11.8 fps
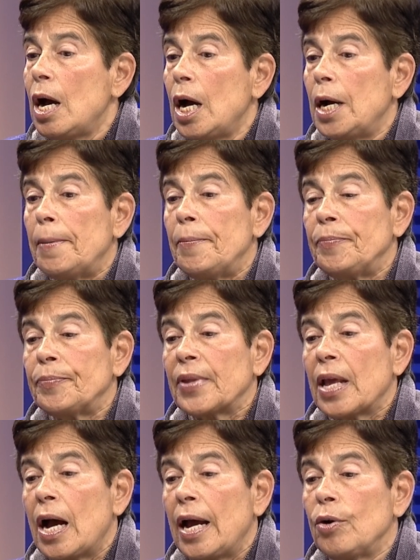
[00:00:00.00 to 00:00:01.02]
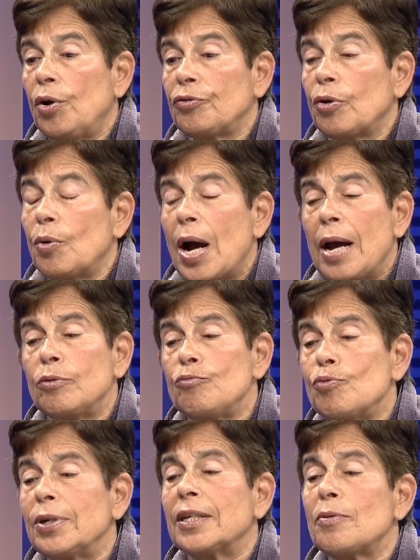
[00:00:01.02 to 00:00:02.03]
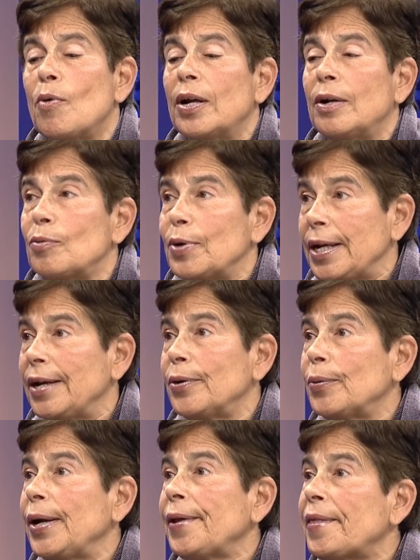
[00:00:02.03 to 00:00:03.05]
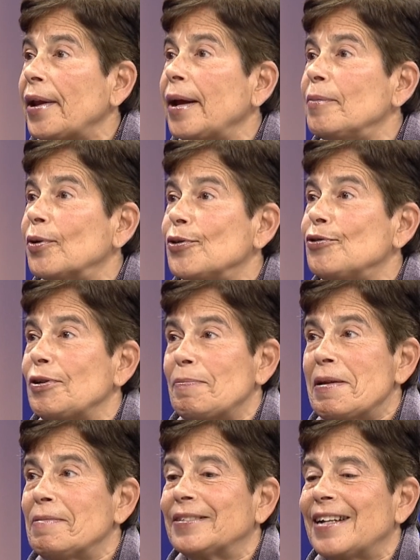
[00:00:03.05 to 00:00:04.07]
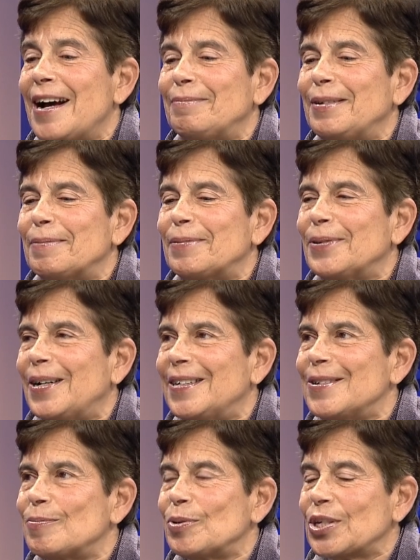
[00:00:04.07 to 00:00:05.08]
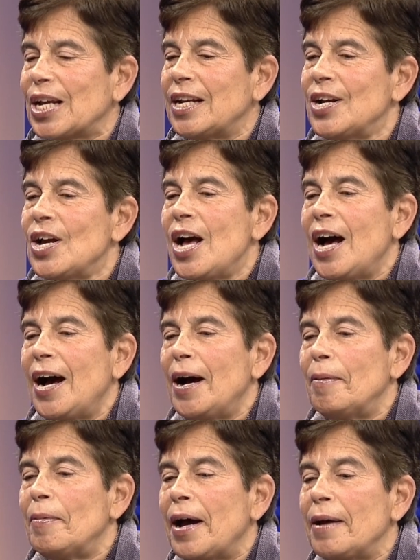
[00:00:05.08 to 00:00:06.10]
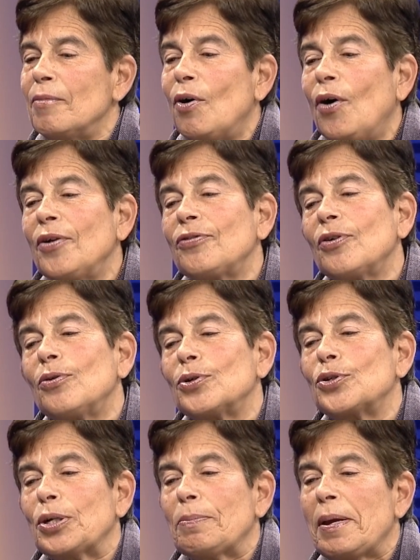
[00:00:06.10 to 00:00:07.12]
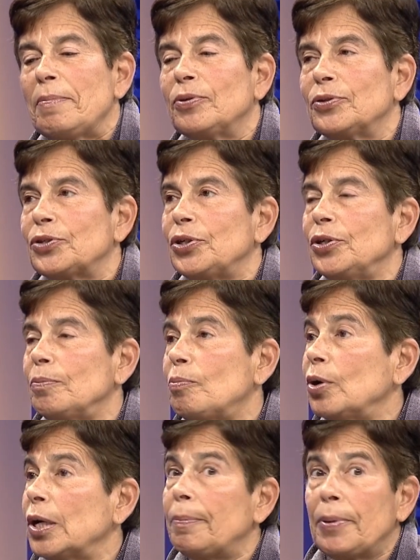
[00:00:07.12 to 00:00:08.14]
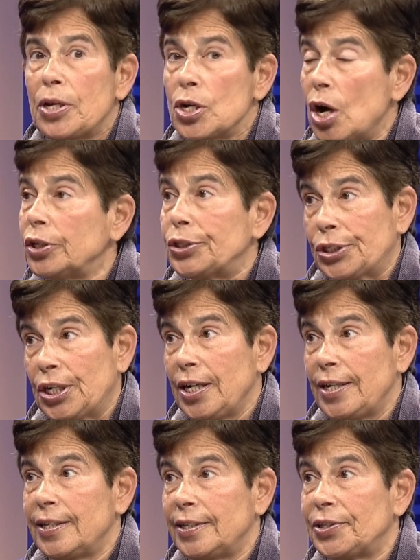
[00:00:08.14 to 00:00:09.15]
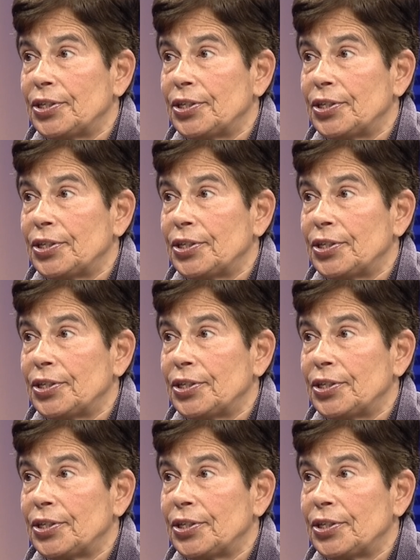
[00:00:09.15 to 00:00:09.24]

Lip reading: I really want to reiterate that I'm urging people to opt up to 100%. I'm also urging people to put up a yard sign